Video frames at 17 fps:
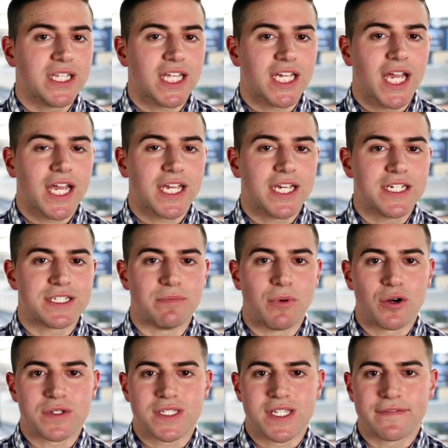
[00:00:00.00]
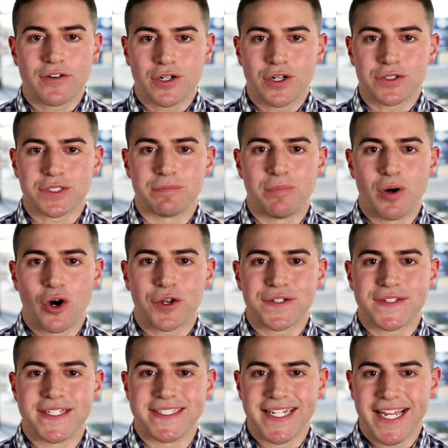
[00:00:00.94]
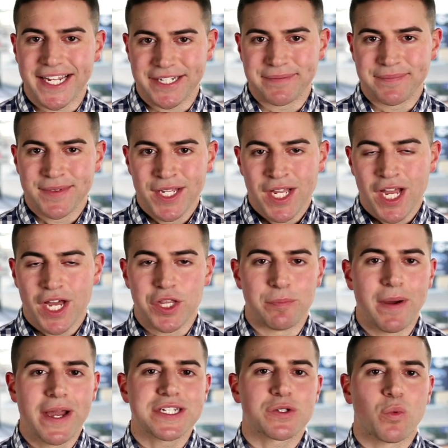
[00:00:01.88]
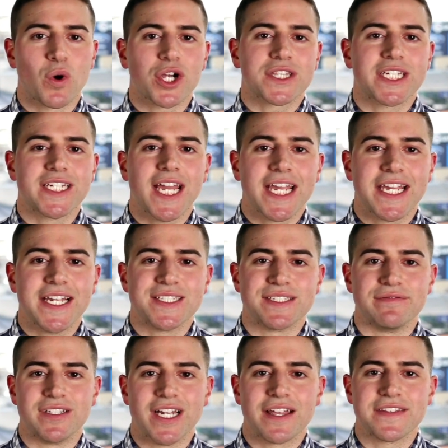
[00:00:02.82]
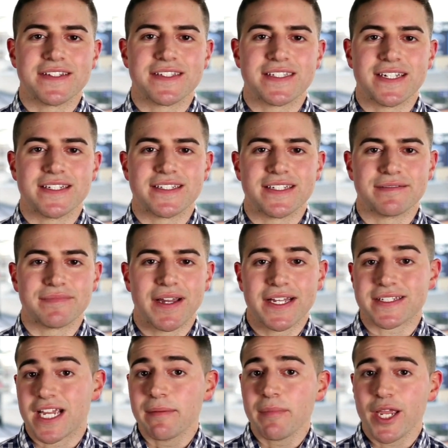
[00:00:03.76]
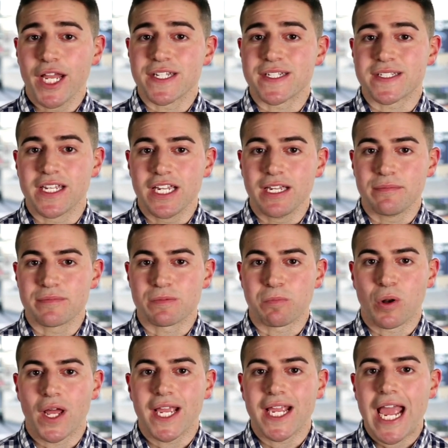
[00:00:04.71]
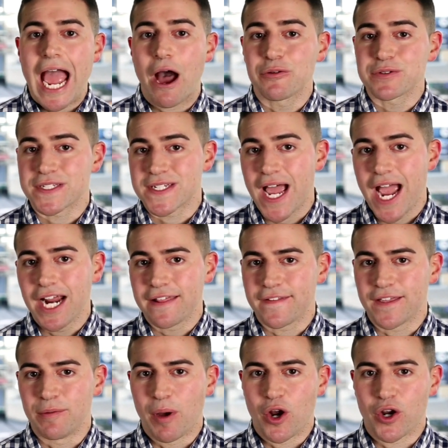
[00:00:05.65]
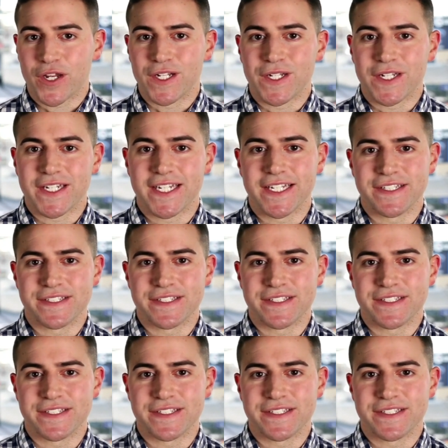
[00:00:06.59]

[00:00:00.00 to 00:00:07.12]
be the Yankees' most difficult opponent to date. Now, the best work the Yankees have done this season has come against teams playing outside of the American League